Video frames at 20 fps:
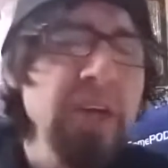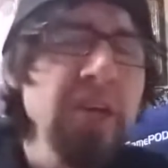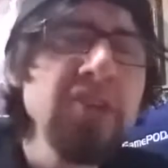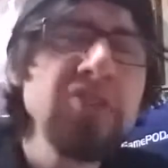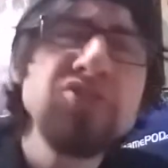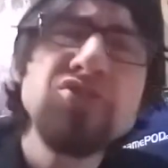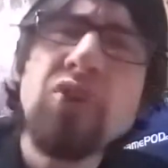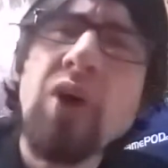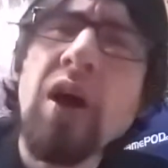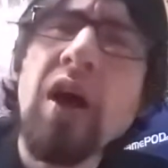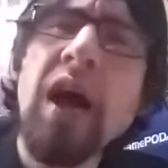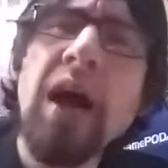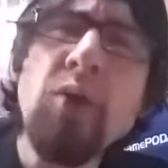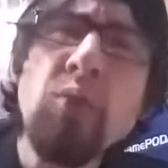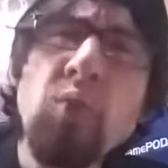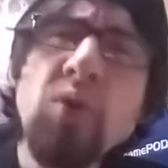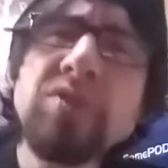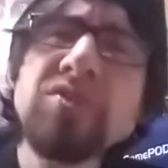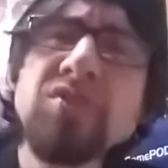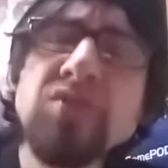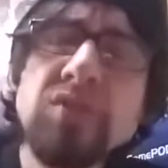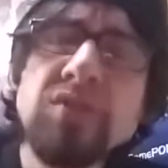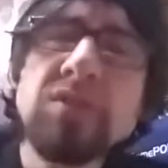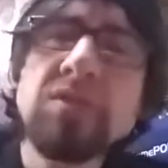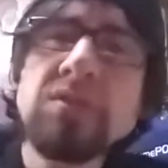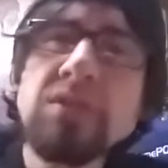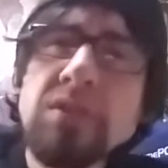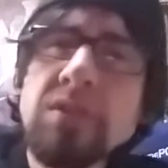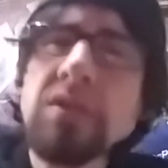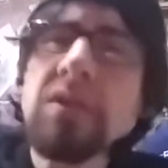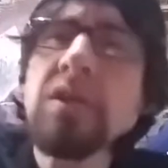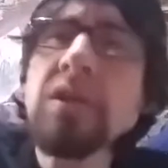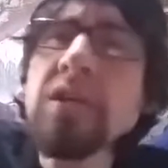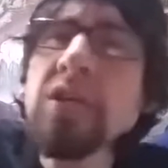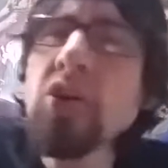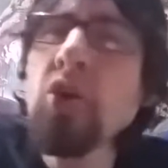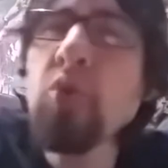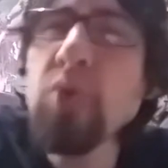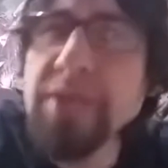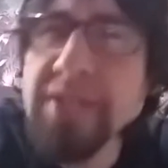So I was
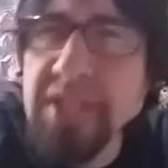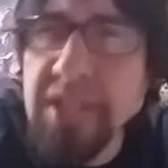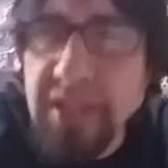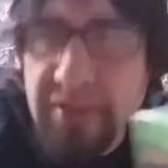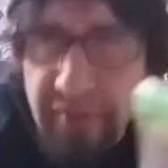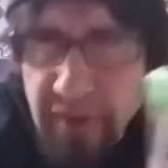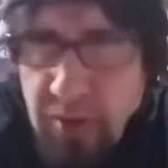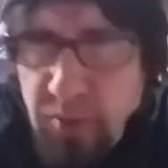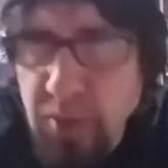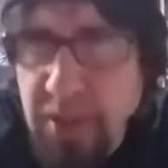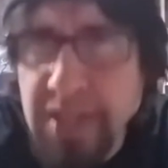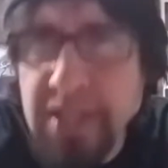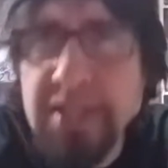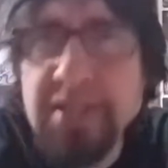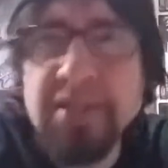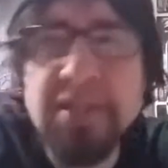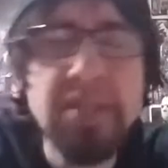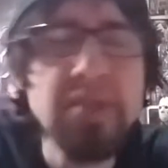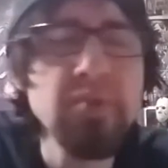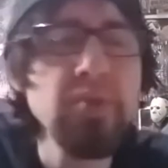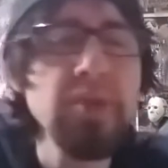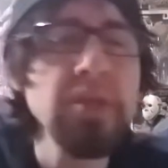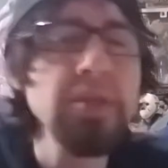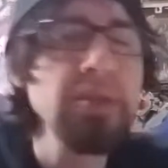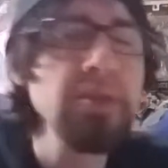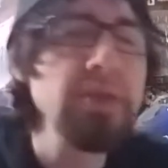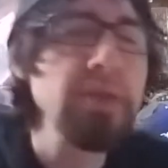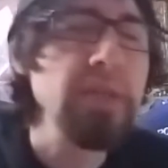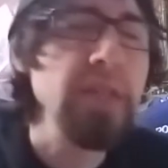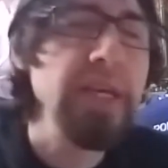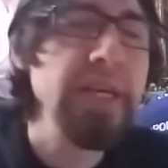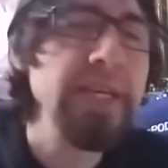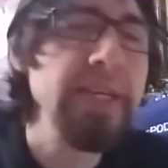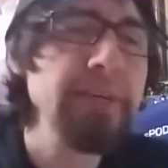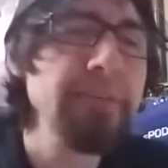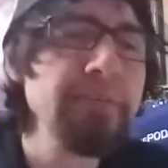inquisitive. I wanted to see what it looked like.